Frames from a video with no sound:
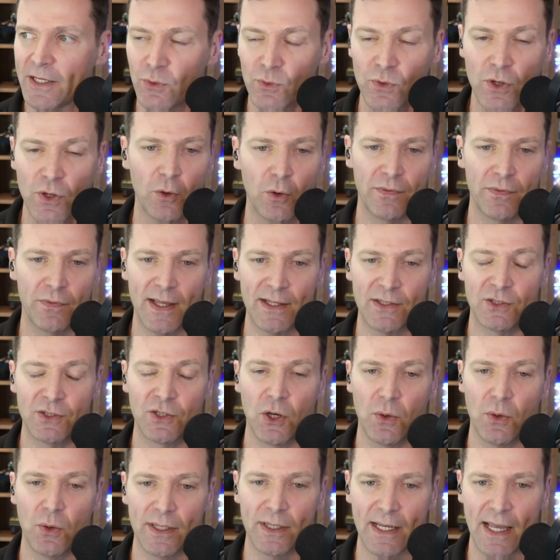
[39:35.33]
you know that that's
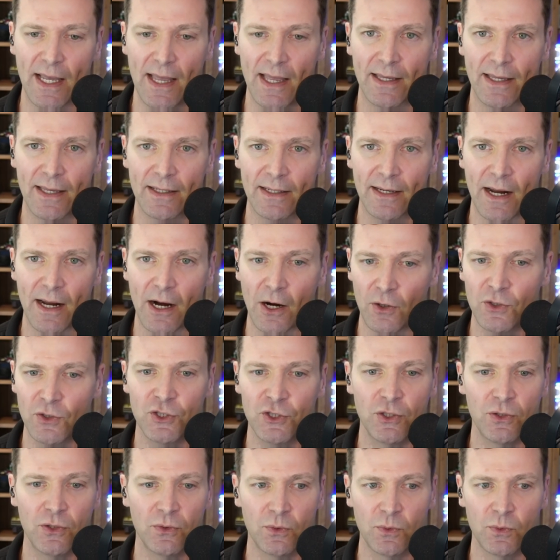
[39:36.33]
going on,
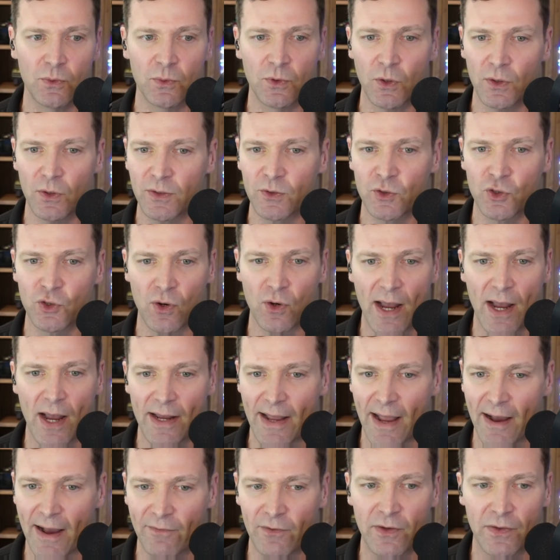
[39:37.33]
aren't you going to try
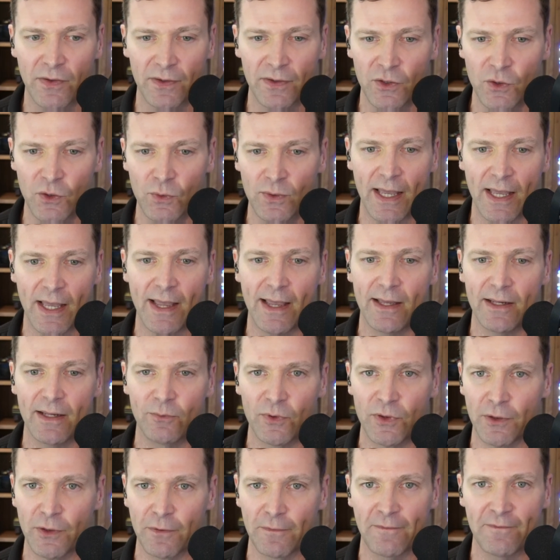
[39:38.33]
everything you can
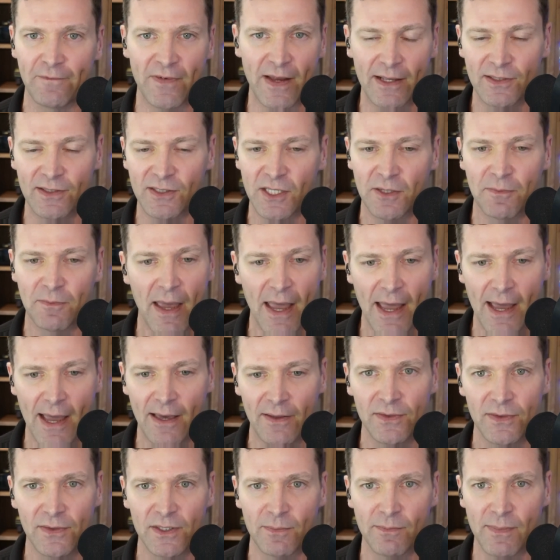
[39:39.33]
with your fancy
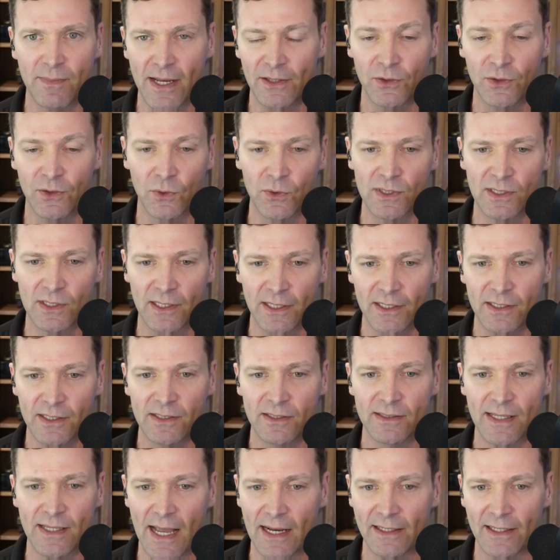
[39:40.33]
math to make those
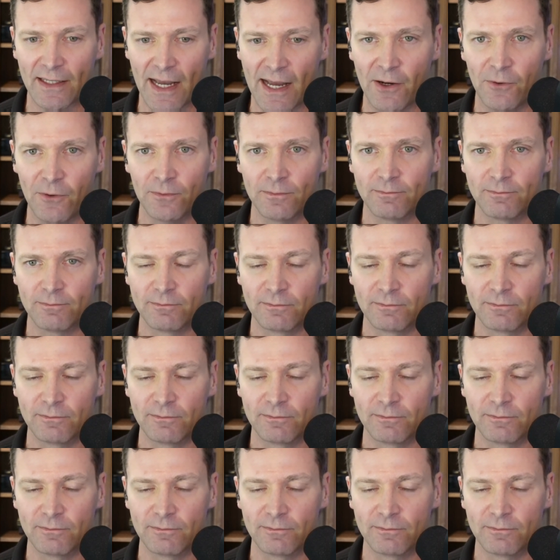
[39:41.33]
links not count?